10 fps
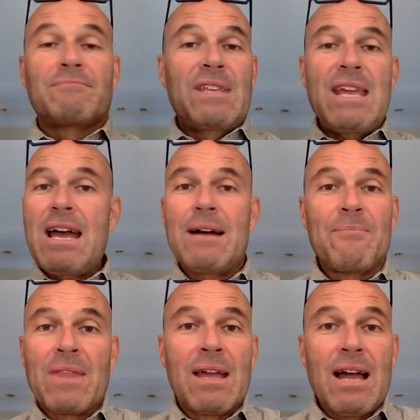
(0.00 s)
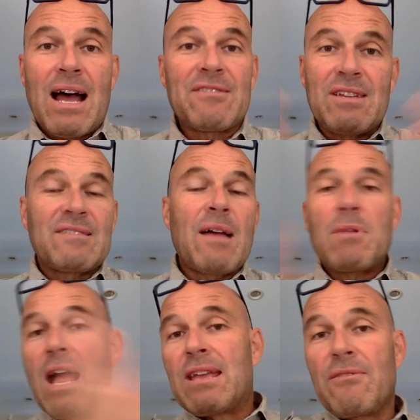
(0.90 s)
yeah, as an
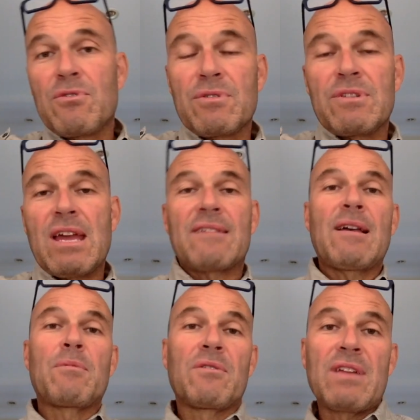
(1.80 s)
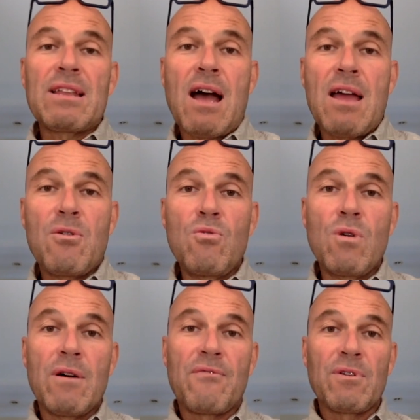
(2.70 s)
example, I give you the example of that guy
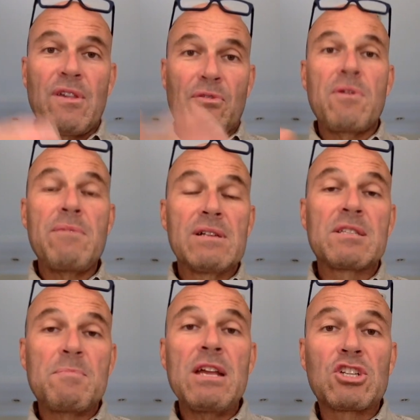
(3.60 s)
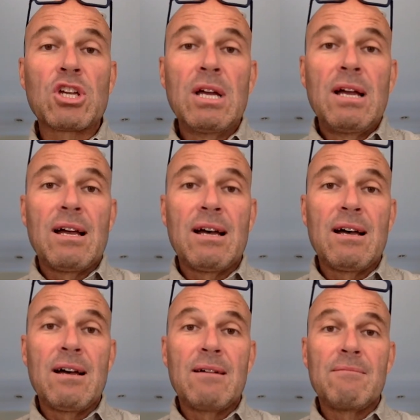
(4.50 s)
who, for his 3 minutes pitch,
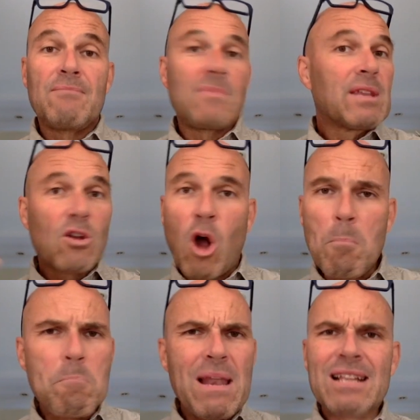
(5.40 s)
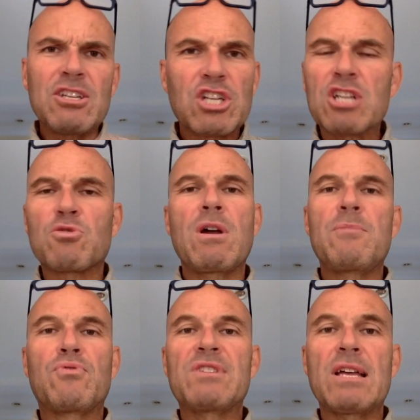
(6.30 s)
completely changed the way
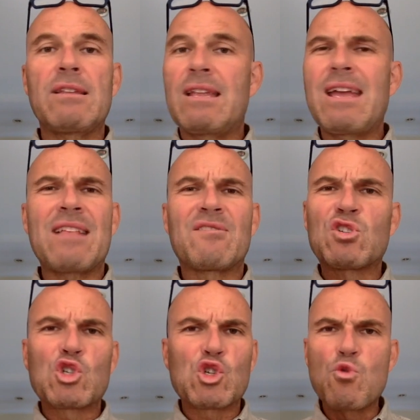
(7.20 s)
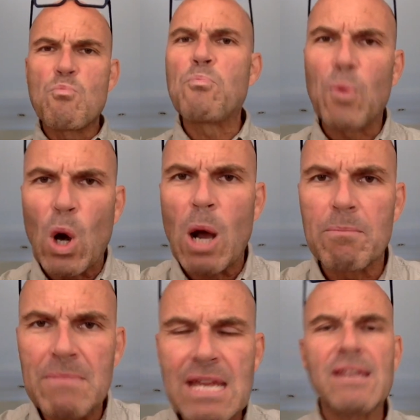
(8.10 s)
he presented, and he had
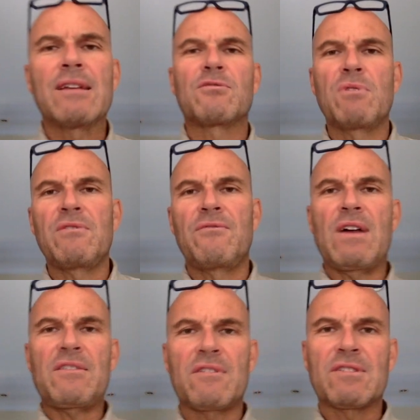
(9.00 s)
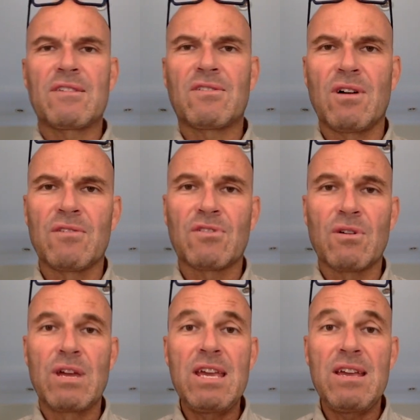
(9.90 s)
superb meetings with investors and so on.
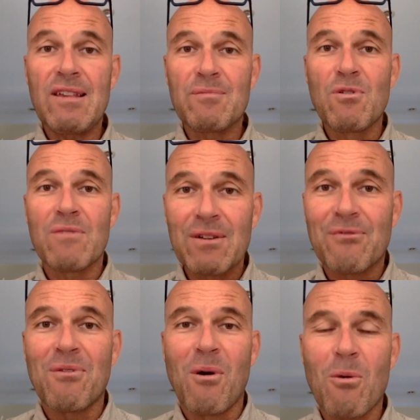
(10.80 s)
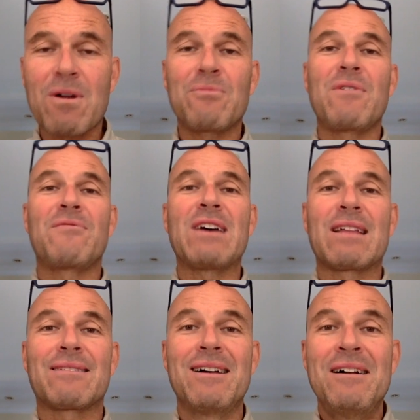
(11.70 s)
So he is moving forward with
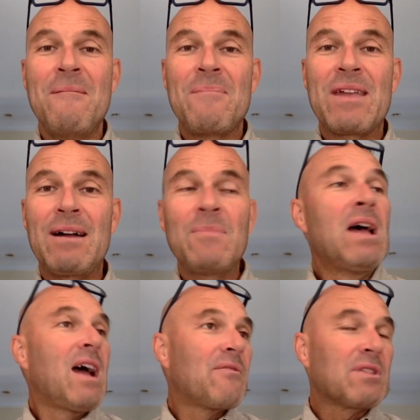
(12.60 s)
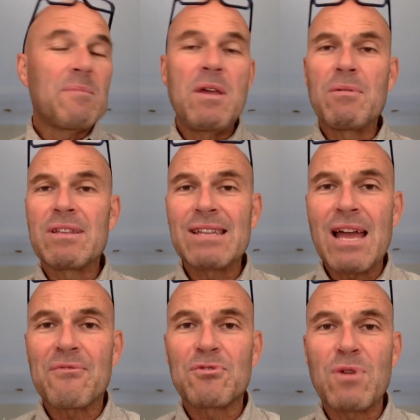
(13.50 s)
that. Yeah, I have other people that I
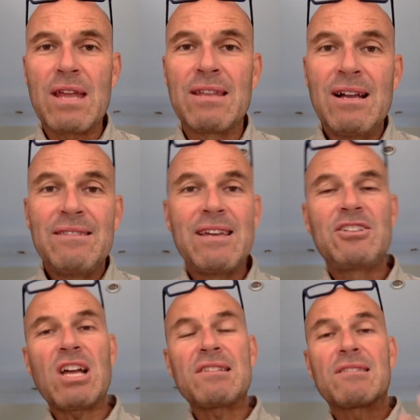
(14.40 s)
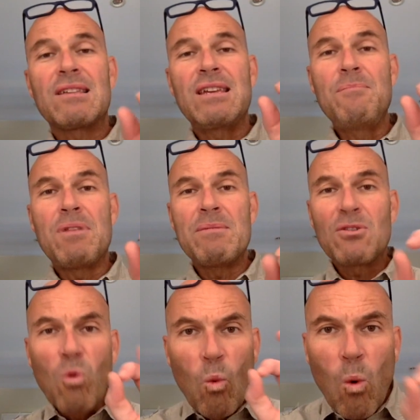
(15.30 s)
have trained, they just
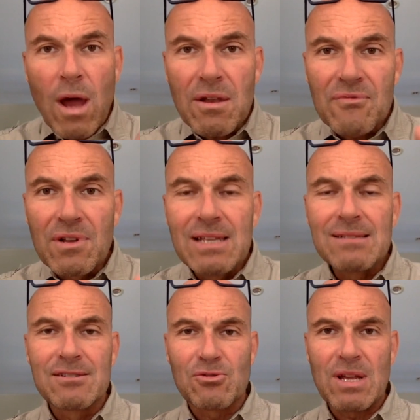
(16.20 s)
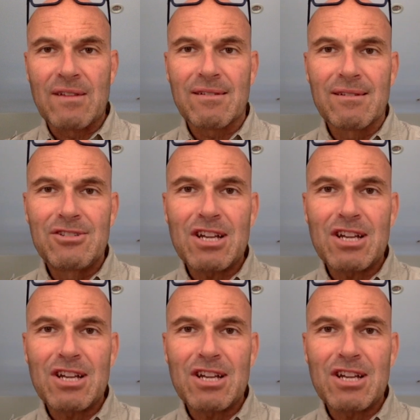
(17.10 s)
implement one of the little tricks,